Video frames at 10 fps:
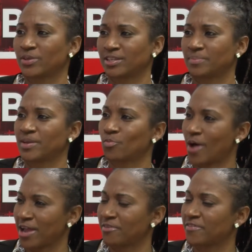a little bit
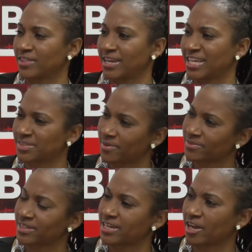wider for the next
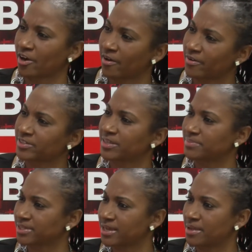person and encourage
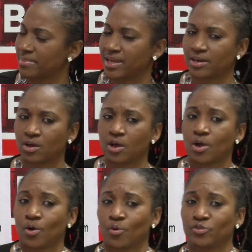them to come in?
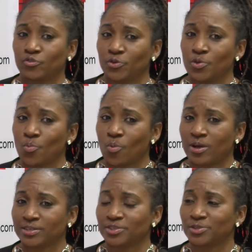Or do you
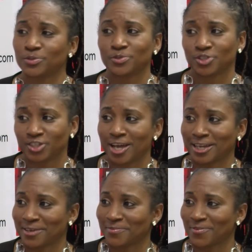want to shut
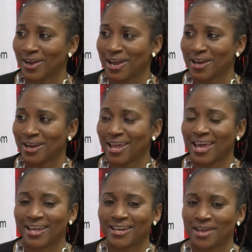it, right?
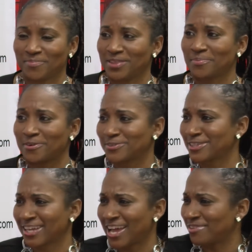And be the
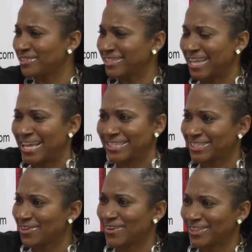person that kind of stands
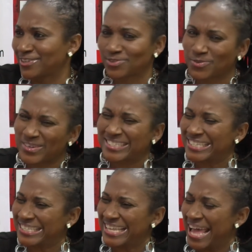there at the door and
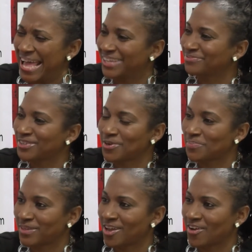says, you
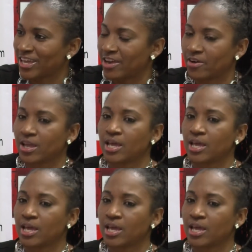don't belong here.